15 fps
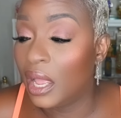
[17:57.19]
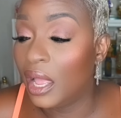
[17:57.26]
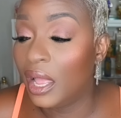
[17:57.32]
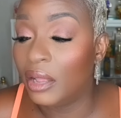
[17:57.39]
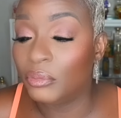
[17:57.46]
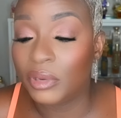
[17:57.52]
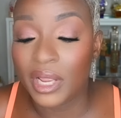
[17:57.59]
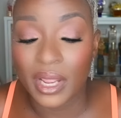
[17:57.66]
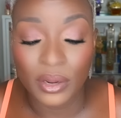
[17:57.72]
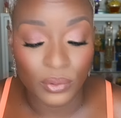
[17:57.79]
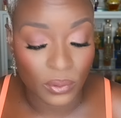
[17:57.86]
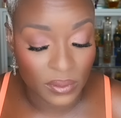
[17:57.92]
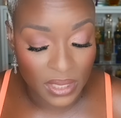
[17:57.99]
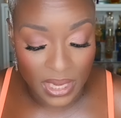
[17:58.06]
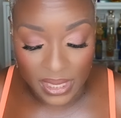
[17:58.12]
Um,
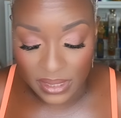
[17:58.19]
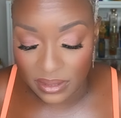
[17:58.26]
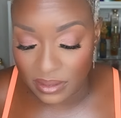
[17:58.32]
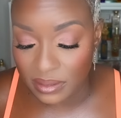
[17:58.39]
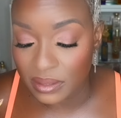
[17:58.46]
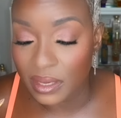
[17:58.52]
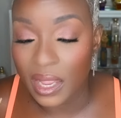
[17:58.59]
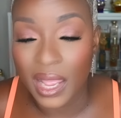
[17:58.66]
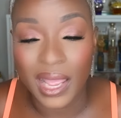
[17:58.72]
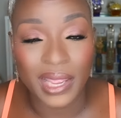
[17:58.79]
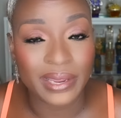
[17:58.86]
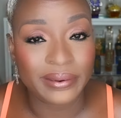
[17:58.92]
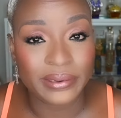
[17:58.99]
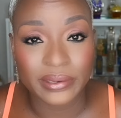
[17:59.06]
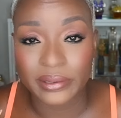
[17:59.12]
Cairo Nights,
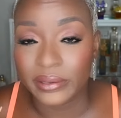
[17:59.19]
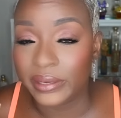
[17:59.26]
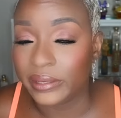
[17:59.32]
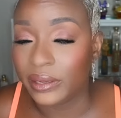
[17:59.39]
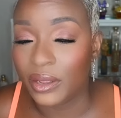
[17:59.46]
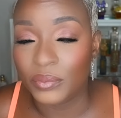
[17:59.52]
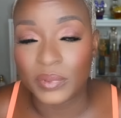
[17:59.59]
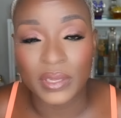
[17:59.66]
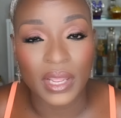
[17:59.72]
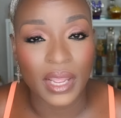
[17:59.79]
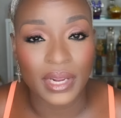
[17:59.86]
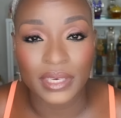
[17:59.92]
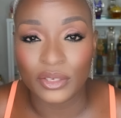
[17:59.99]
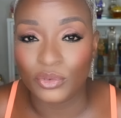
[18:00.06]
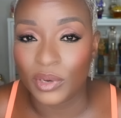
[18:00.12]
I it comes
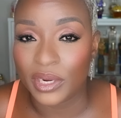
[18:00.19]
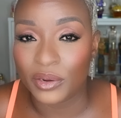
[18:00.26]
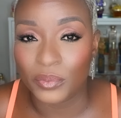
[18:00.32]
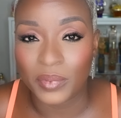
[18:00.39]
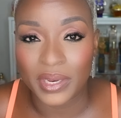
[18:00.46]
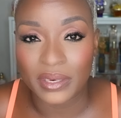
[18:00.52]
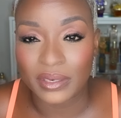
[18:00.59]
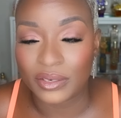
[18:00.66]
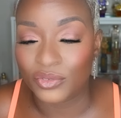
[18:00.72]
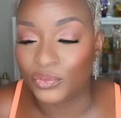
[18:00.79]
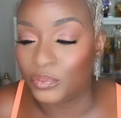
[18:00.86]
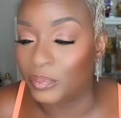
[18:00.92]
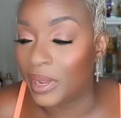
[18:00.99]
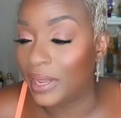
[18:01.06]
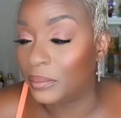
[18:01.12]
highly recommended
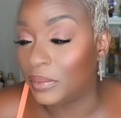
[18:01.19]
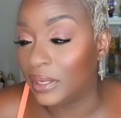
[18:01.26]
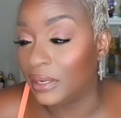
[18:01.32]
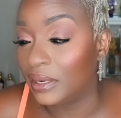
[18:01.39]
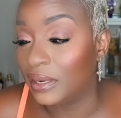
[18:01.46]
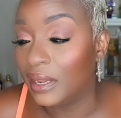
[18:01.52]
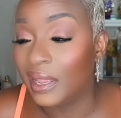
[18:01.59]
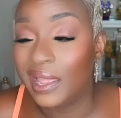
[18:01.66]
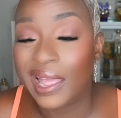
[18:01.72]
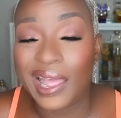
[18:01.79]
by me.